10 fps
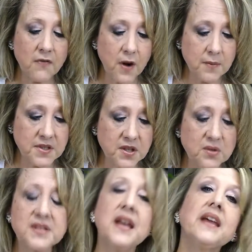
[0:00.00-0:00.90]
from
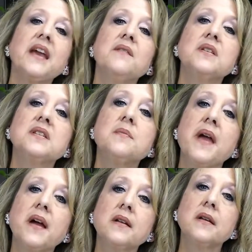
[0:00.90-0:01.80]
Zeus and gave it to
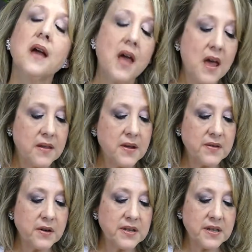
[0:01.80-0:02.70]
man.
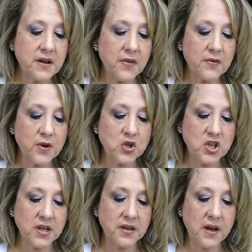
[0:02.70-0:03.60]
There is another
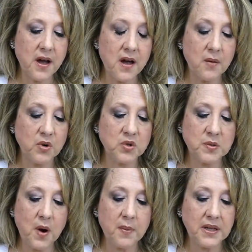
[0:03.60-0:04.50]
version, which
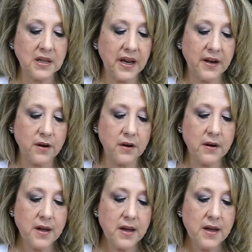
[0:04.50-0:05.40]
was probably later,
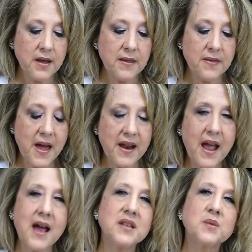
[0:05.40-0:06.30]
that
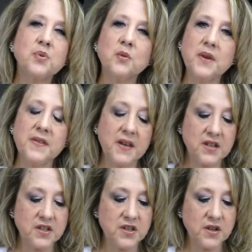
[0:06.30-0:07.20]
has
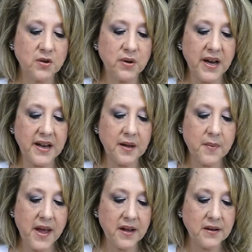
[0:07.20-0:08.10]
Prometheus creating
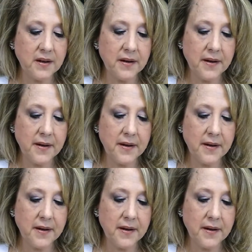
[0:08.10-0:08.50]
man.